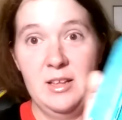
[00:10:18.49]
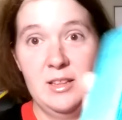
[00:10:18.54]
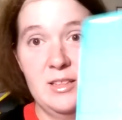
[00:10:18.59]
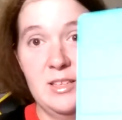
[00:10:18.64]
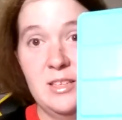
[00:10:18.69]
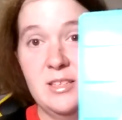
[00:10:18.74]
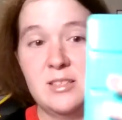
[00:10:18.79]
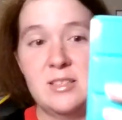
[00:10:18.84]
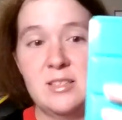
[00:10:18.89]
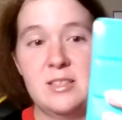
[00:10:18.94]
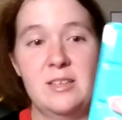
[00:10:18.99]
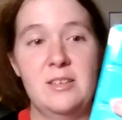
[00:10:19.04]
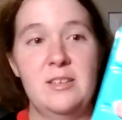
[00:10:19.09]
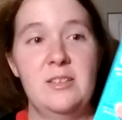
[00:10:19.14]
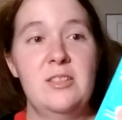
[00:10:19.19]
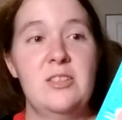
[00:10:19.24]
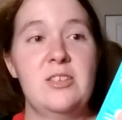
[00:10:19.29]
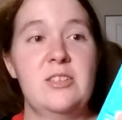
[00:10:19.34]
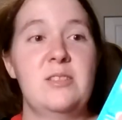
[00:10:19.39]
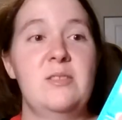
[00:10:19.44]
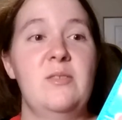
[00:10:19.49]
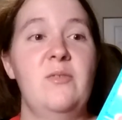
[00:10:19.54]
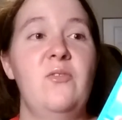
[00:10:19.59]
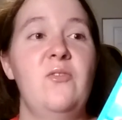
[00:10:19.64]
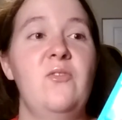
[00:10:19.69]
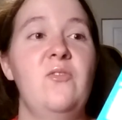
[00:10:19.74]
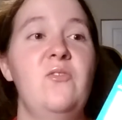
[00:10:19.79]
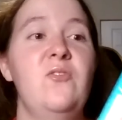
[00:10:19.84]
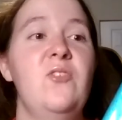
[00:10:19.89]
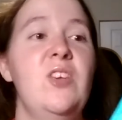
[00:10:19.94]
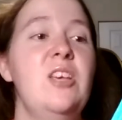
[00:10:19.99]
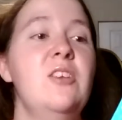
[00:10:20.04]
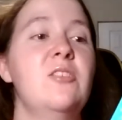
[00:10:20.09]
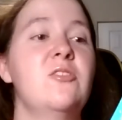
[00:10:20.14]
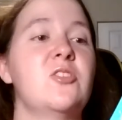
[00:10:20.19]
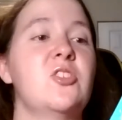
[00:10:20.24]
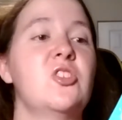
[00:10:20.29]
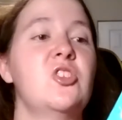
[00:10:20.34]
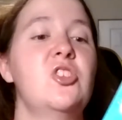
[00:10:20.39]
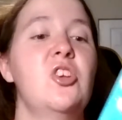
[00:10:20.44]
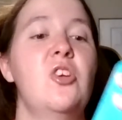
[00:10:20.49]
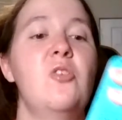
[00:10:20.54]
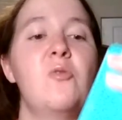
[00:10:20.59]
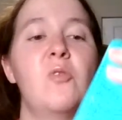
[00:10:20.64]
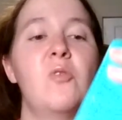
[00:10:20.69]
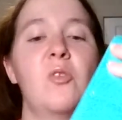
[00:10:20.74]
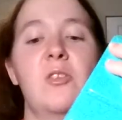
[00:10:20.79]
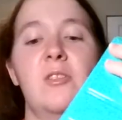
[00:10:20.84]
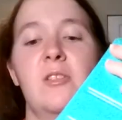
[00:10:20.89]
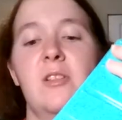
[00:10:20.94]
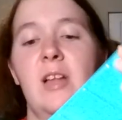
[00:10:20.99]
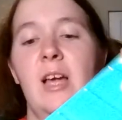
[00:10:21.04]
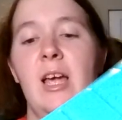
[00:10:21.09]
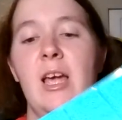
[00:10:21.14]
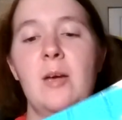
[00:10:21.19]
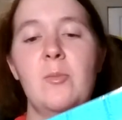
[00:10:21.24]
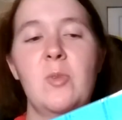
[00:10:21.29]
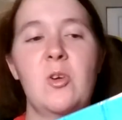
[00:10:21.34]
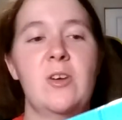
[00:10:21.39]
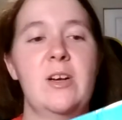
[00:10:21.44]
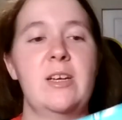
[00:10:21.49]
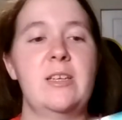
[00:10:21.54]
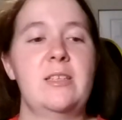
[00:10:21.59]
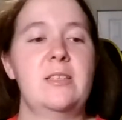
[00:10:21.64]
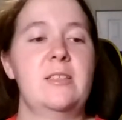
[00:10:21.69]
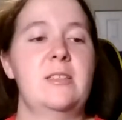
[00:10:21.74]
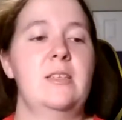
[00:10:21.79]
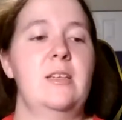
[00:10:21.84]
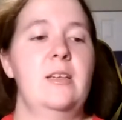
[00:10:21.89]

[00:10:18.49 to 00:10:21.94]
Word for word: these just feel so glamorous.